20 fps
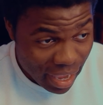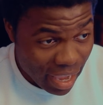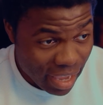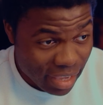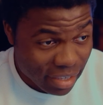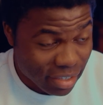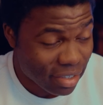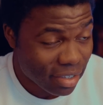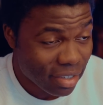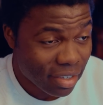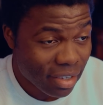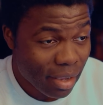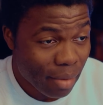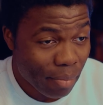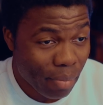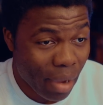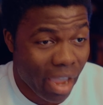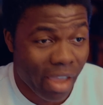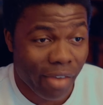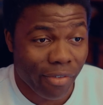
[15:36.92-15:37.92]
is
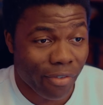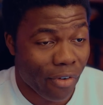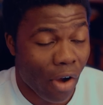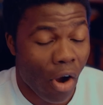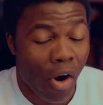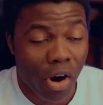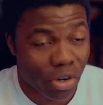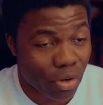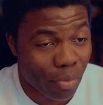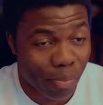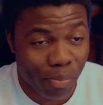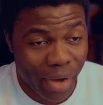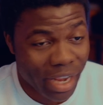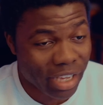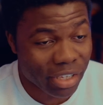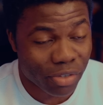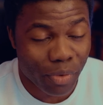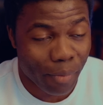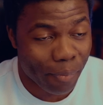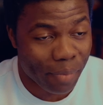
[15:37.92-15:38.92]
by far the
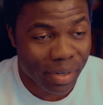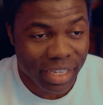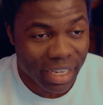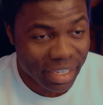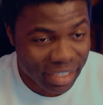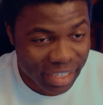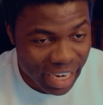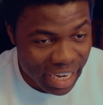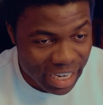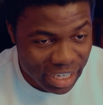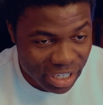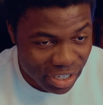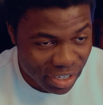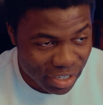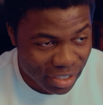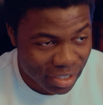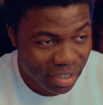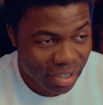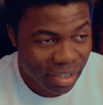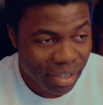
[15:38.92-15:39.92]
best
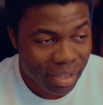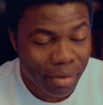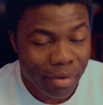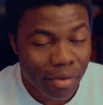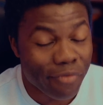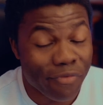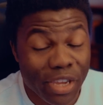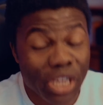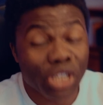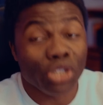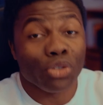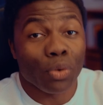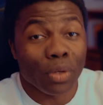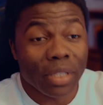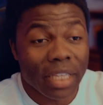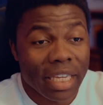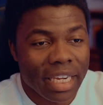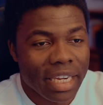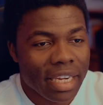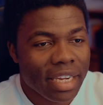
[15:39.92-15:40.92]
representation
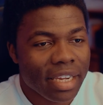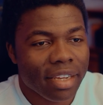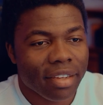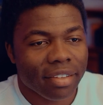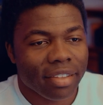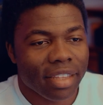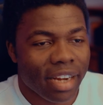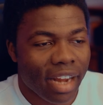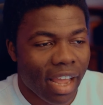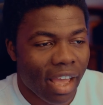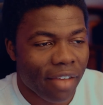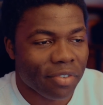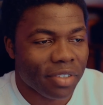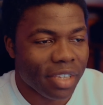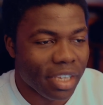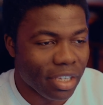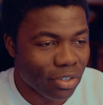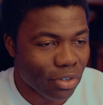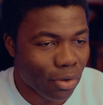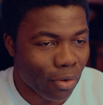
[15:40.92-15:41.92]
visually that I've
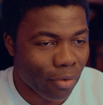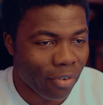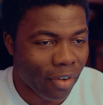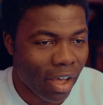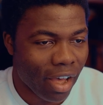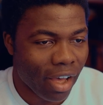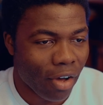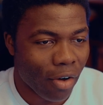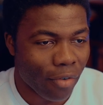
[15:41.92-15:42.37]
seen so far.